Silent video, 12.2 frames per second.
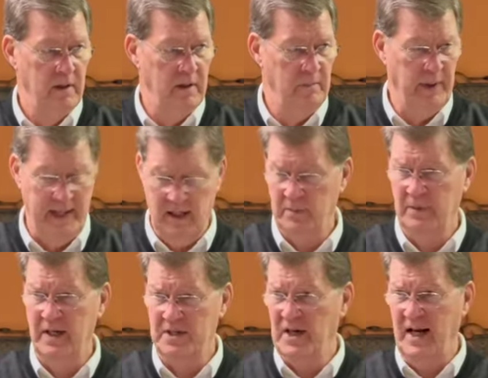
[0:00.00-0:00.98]
And Balaam
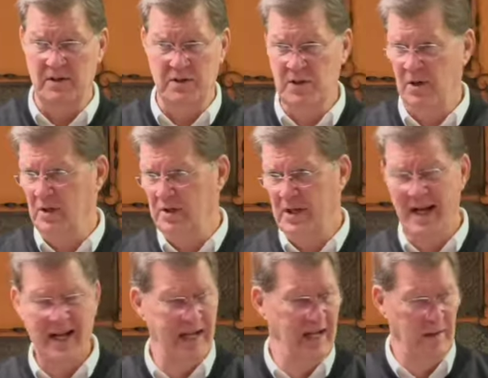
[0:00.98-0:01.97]
gets out and starts
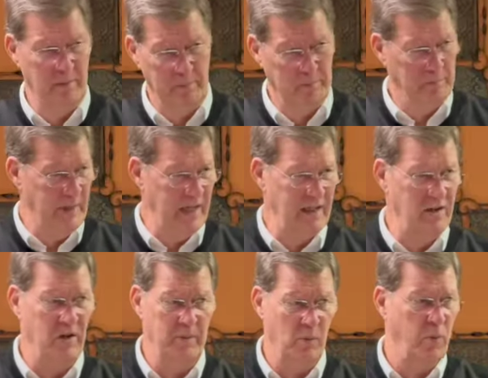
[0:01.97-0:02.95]
hitting and beating
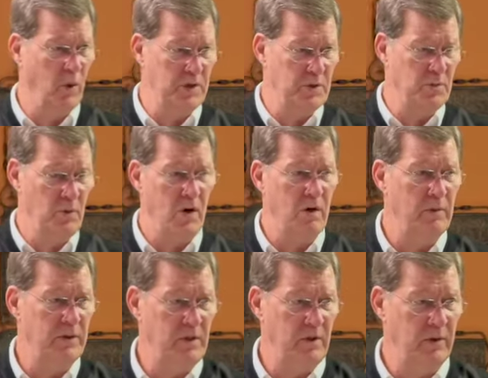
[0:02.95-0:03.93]
on him. What's wrong
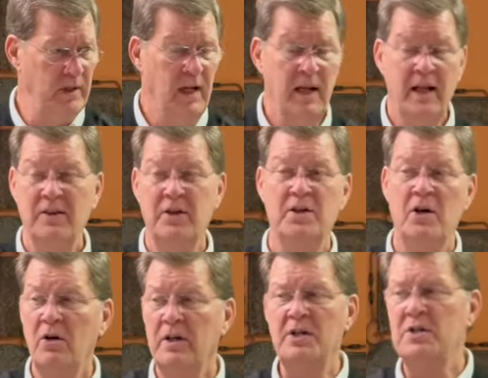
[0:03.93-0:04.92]
with you? And the
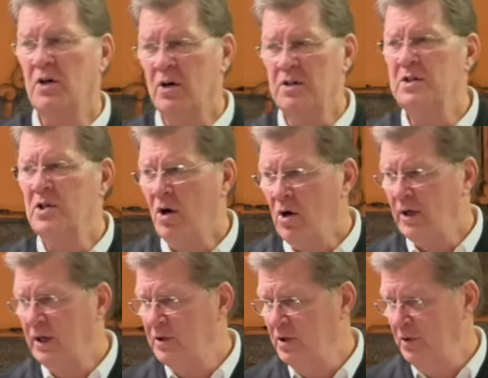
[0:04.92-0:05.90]
donkey starts
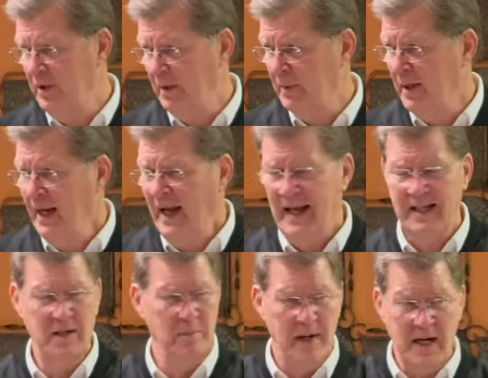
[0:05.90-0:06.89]
talking to him. And
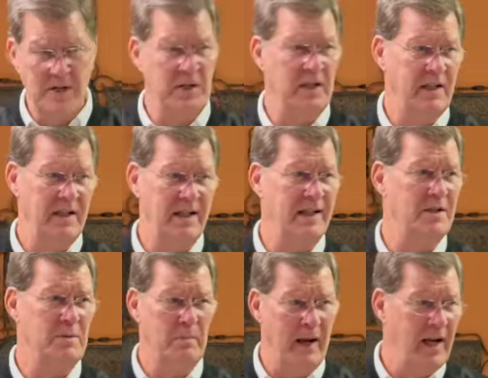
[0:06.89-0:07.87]
the amazing thing
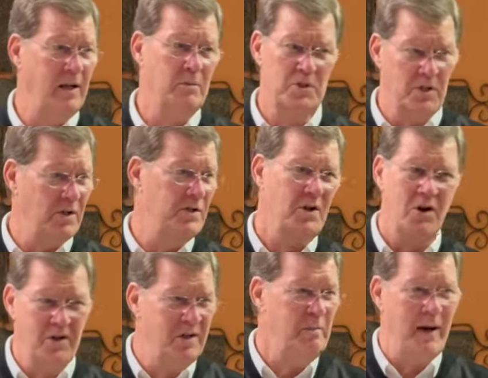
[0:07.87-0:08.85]
is, Balaam starts
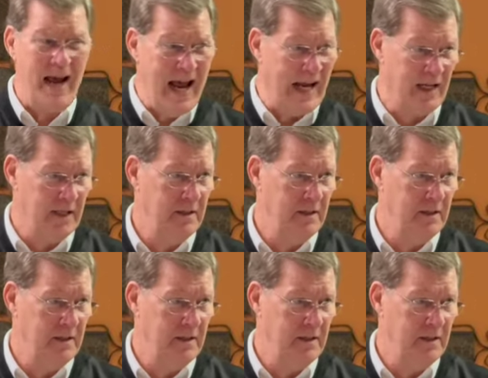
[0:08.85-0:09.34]
talking back.